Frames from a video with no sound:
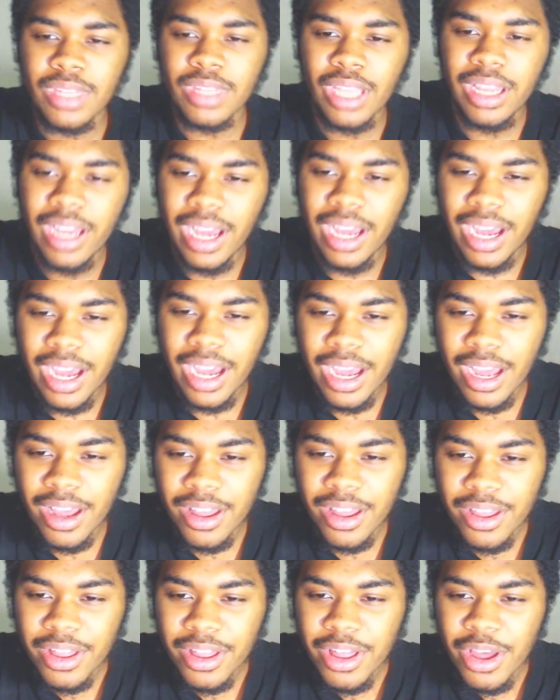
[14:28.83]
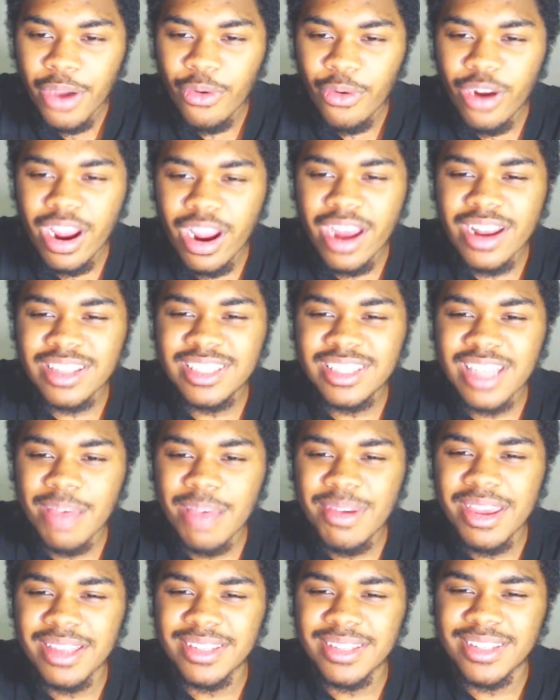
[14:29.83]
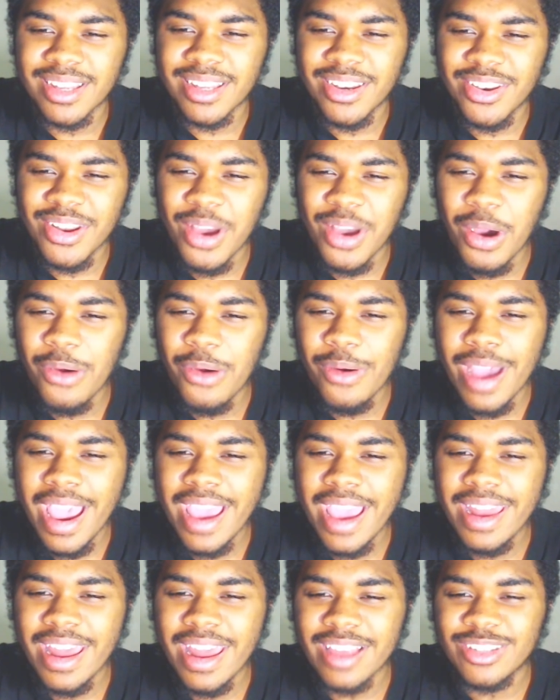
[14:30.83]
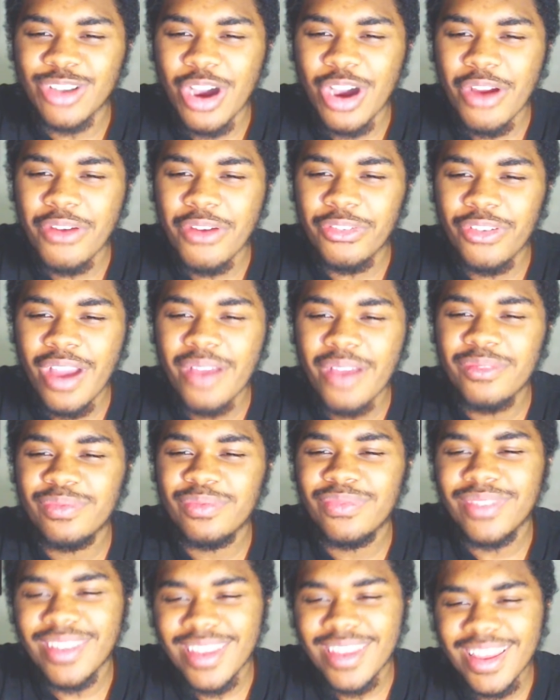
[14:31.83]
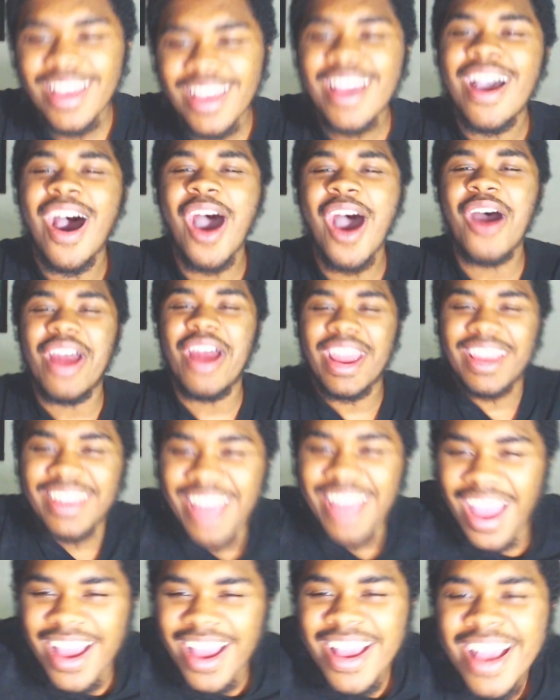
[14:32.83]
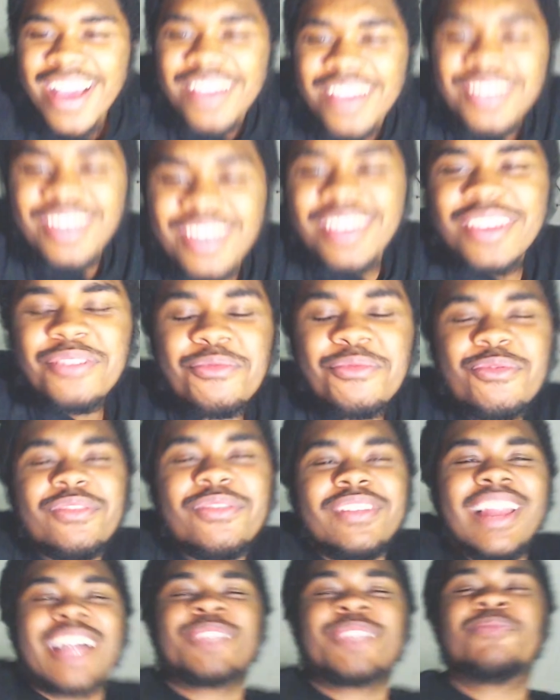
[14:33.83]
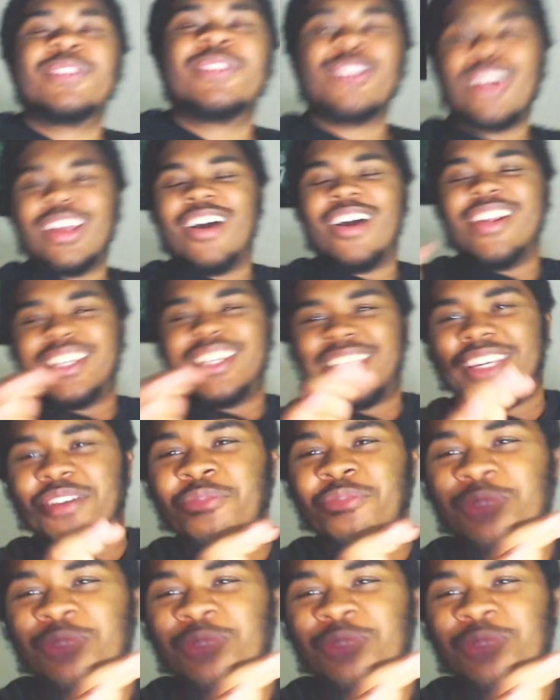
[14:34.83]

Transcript: We're in the semis. No way they're scoring... Alright, yeah. Let's be totally honest here.